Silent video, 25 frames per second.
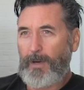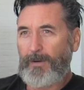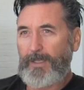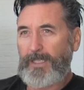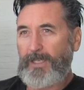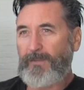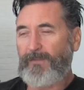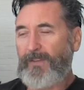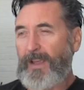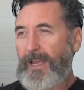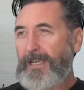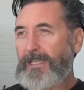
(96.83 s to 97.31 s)
I
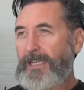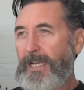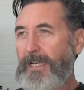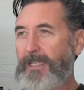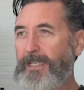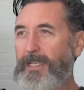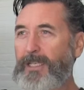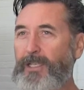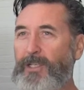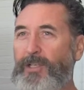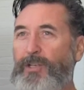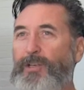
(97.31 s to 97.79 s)
was a
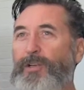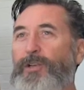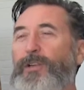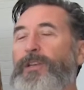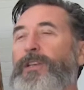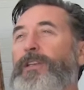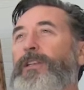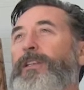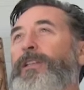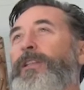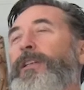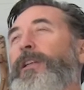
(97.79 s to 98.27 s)
fantastic
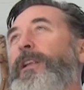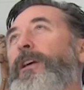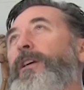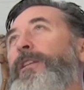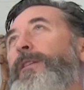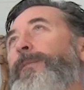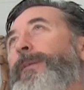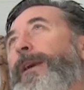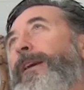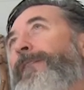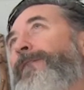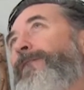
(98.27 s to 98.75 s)
student until I
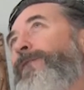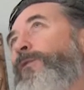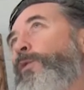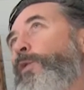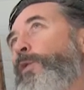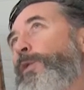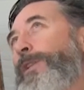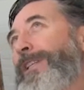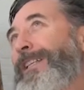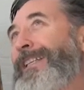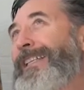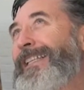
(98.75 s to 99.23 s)
was about
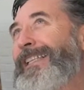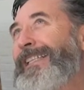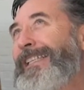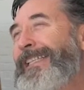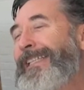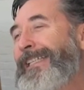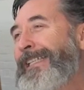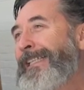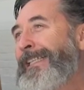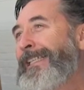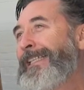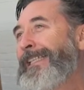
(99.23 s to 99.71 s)

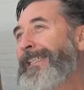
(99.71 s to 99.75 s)
14.